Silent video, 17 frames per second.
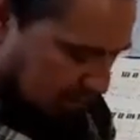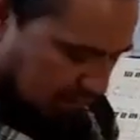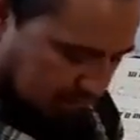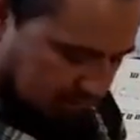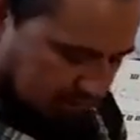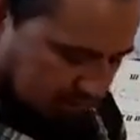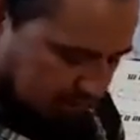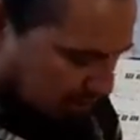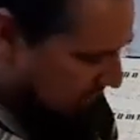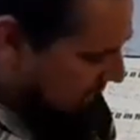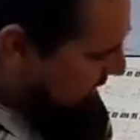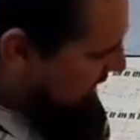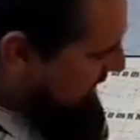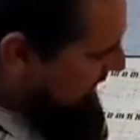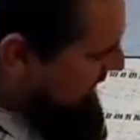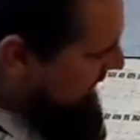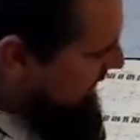That's
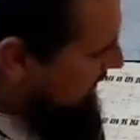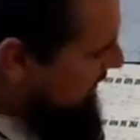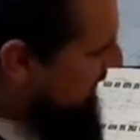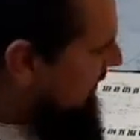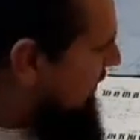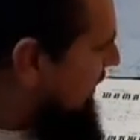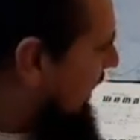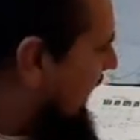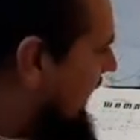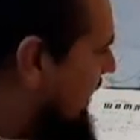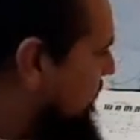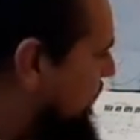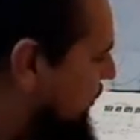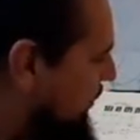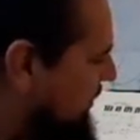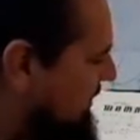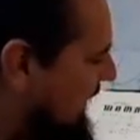A
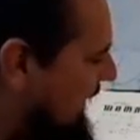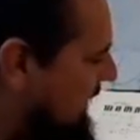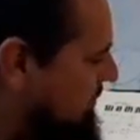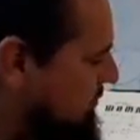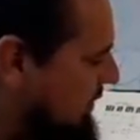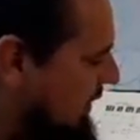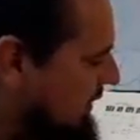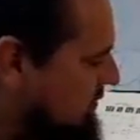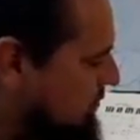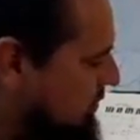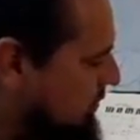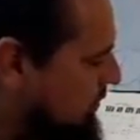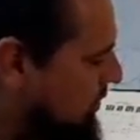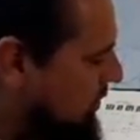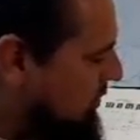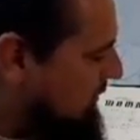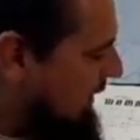4 times, right? So you
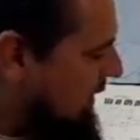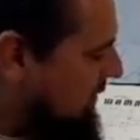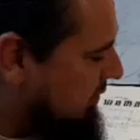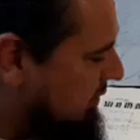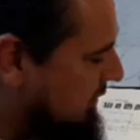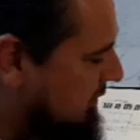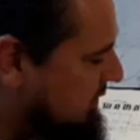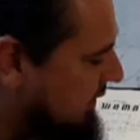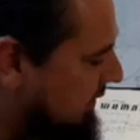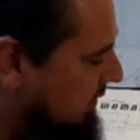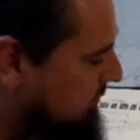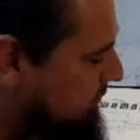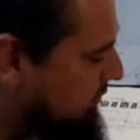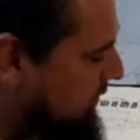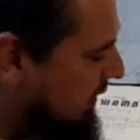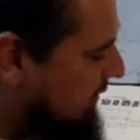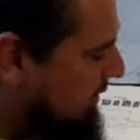hold down the second
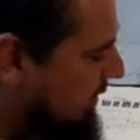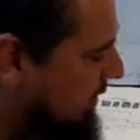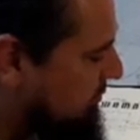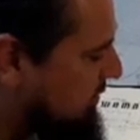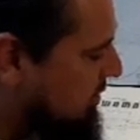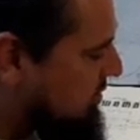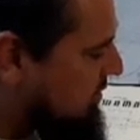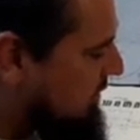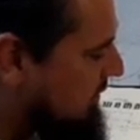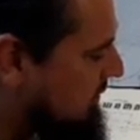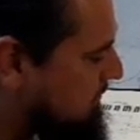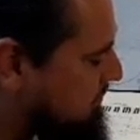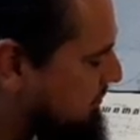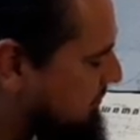fret of the G